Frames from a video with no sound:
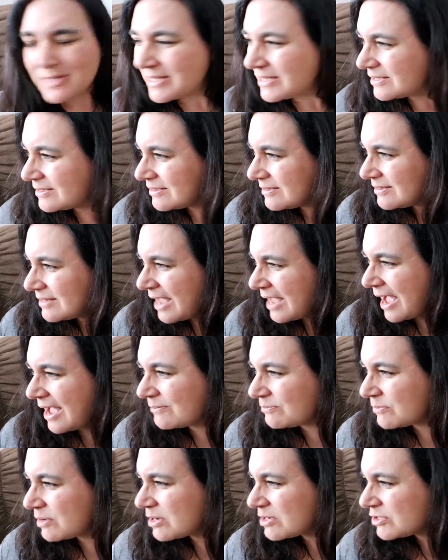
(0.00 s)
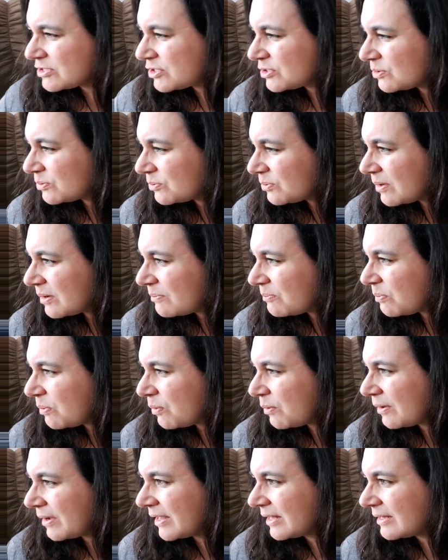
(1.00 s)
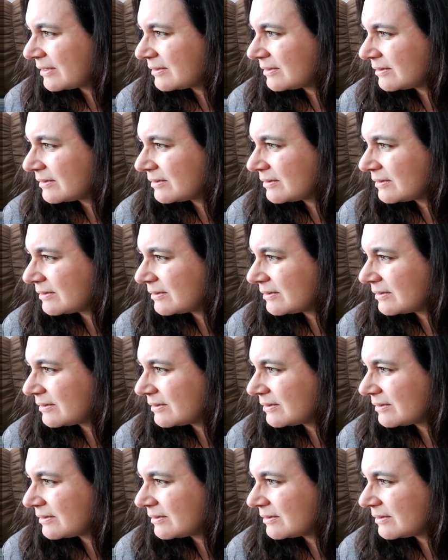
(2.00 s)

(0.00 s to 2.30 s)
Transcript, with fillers: it I'm not sure what point